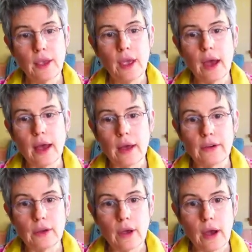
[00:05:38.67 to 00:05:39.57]
I
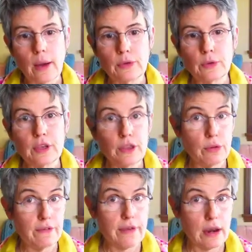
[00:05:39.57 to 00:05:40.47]
was working through a
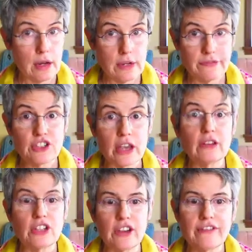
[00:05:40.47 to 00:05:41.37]
very
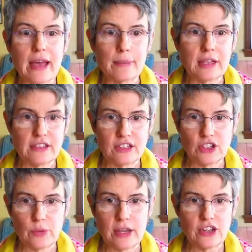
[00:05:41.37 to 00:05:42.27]
challenging family
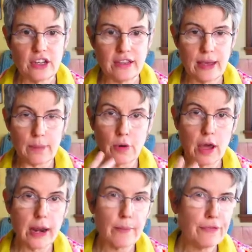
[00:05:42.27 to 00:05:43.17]
situation that brought
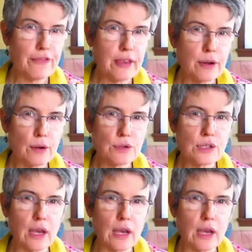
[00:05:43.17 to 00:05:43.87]
up fears.